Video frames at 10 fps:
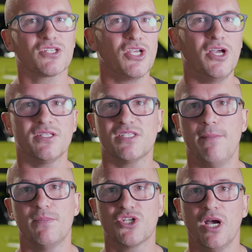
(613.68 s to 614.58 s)
a certain
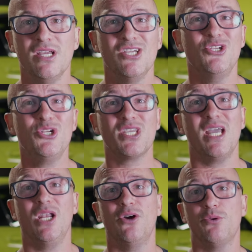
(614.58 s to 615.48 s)
temperature, you just
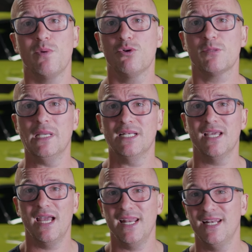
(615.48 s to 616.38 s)
get a load of wheel spin
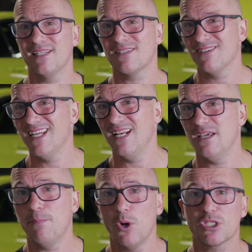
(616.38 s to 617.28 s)
and then it's nearly
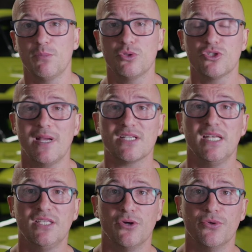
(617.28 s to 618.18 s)
impossible to
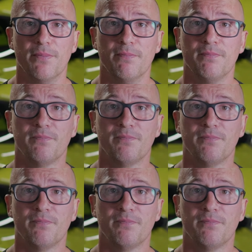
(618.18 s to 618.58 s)
actually do them.